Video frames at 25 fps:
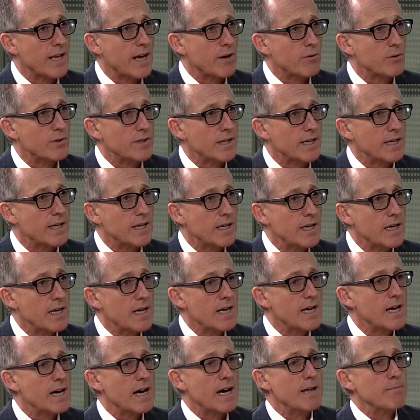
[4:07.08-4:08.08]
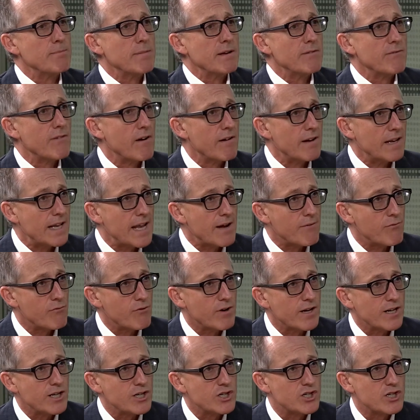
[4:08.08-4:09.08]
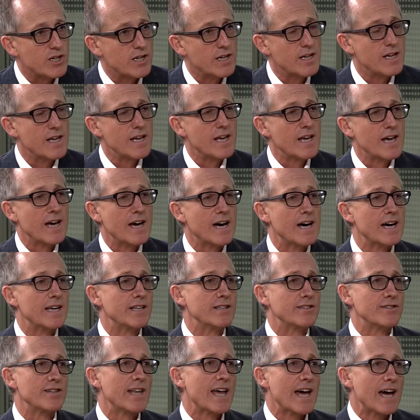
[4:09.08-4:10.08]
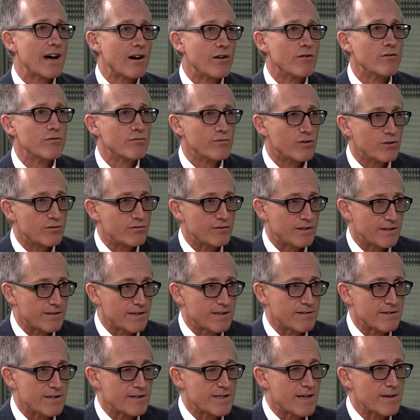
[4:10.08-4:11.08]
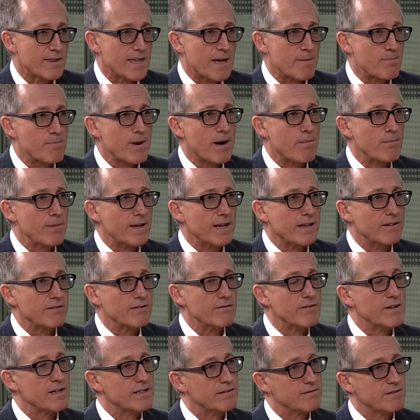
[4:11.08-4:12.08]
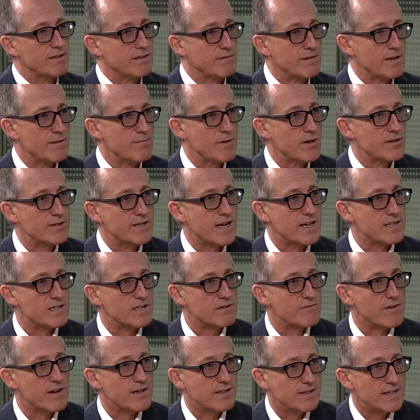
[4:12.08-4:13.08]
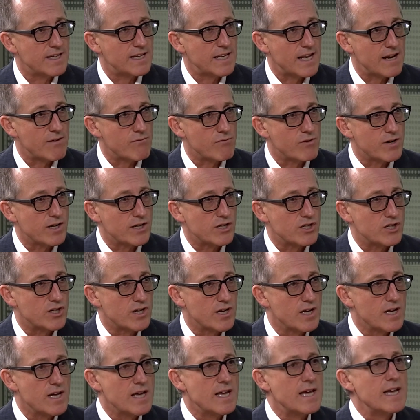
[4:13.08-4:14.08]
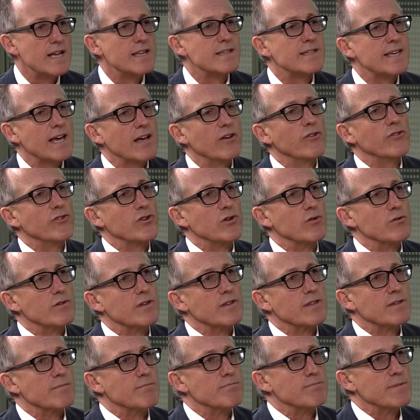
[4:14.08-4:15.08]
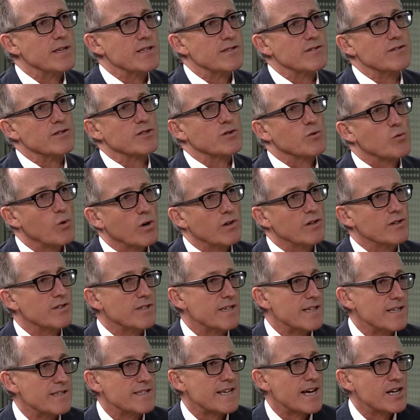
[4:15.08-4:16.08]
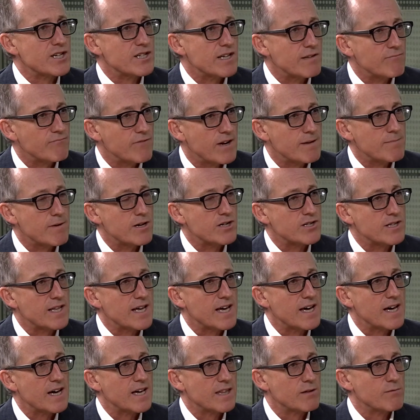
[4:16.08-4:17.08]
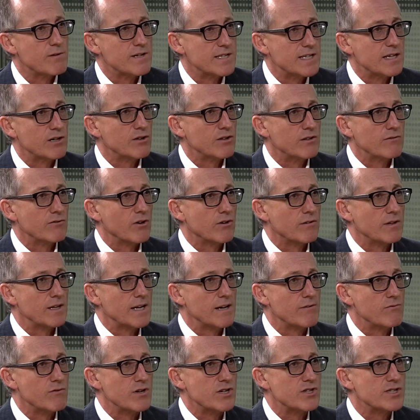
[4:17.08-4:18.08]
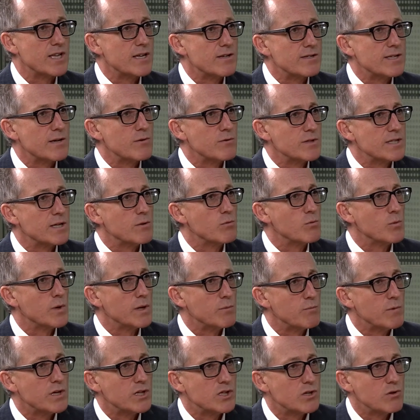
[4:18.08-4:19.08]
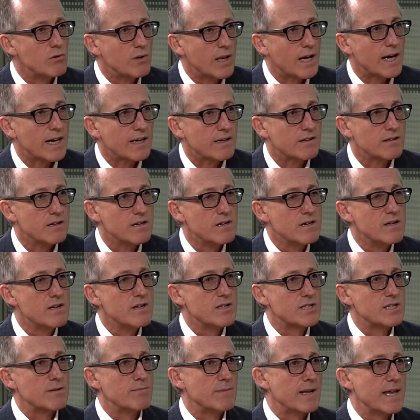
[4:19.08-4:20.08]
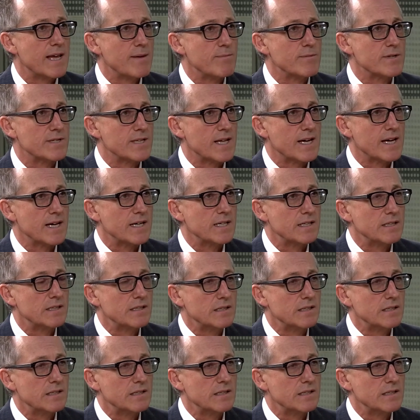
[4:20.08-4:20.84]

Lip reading: equity and been very leveraged, and now they're public and in most cases very deleveraged, tells you that the business quality is actually very much there. Otherwise, they couldn't have got the leverage. So we do like some names there.